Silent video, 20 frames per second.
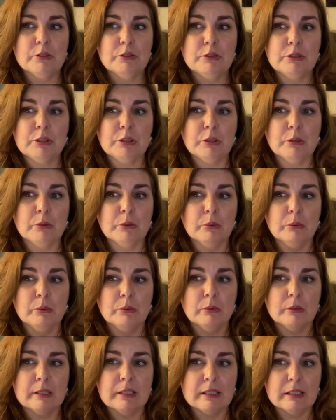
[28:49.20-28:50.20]

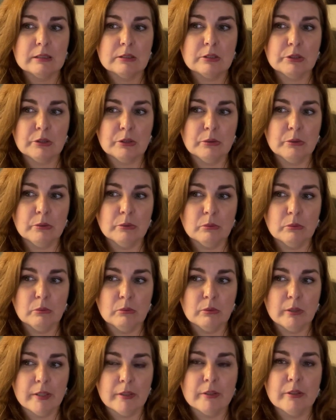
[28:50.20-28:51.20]
to get to
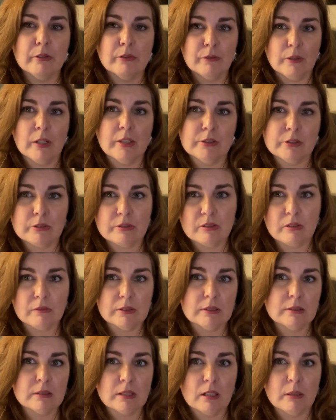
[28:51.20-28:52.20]
where you find yourself
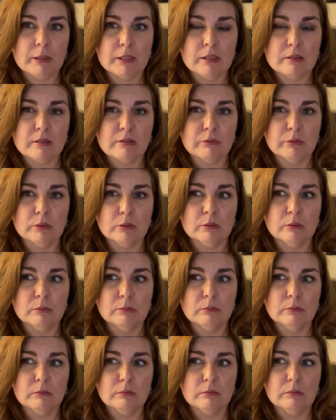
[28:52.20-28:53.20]
at the time of this full
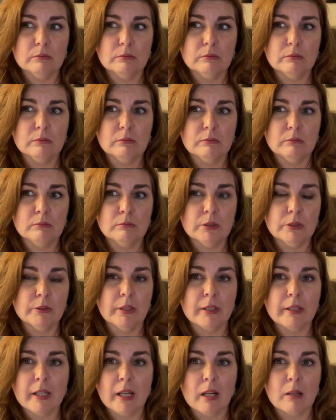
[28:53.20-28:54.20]
moon
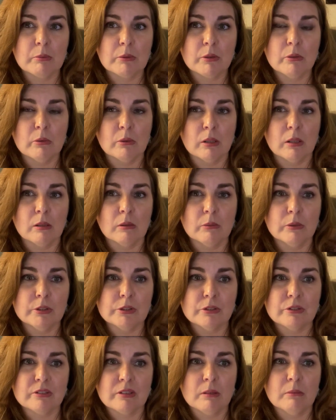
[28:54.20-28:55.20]
in Capricorn,
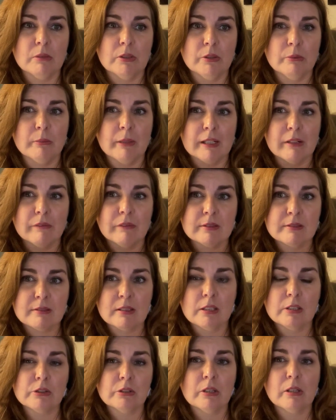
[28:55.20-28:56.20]
which is some new
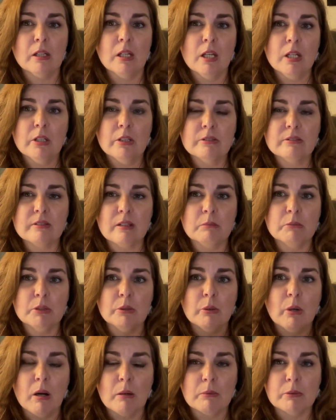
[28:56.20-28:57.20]
manifestation, some
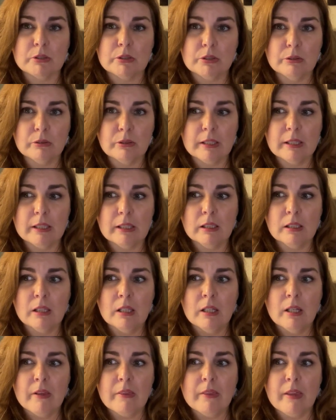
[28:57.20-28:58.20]
new opportunity
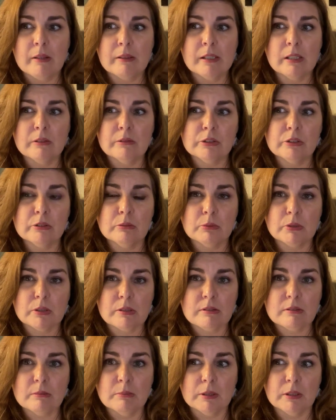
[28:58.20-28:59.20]
that gives you more
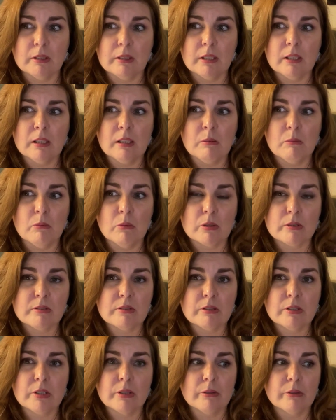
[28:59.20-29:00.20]
stability, more
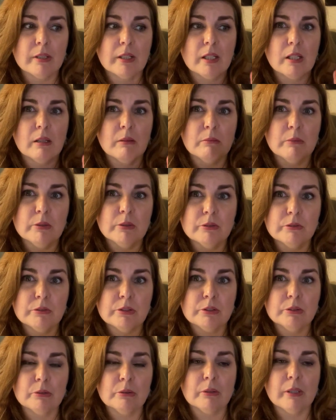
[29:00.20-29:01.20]
security,
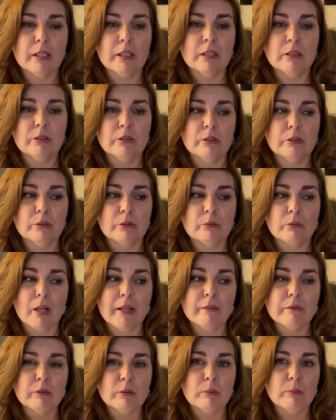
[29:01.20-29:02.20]
moves you in your
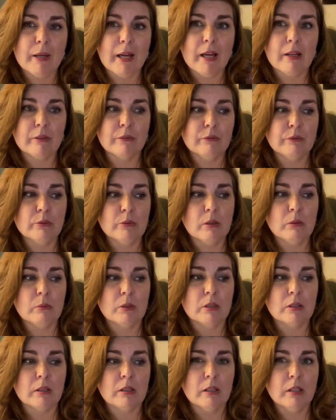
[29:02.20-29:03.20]
rightful path
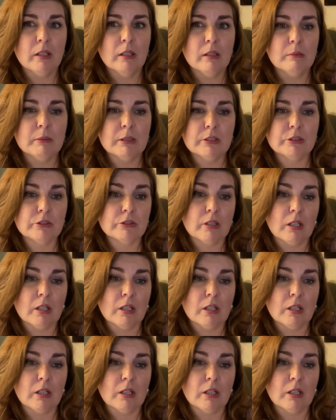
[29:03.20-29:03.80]
forward because you're